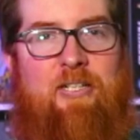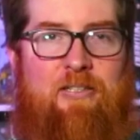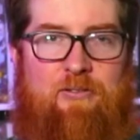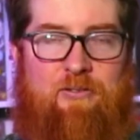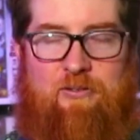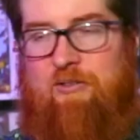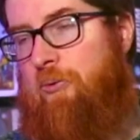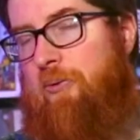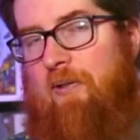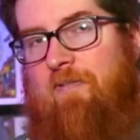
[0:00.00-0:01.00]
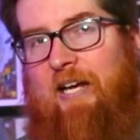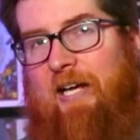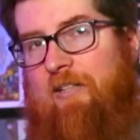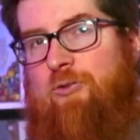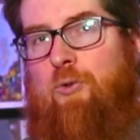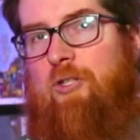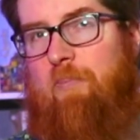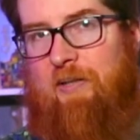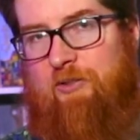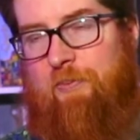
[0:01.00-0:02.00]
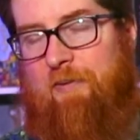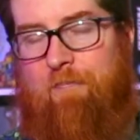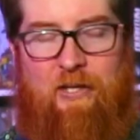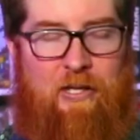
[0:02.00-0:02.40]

like a dual phase worker placement.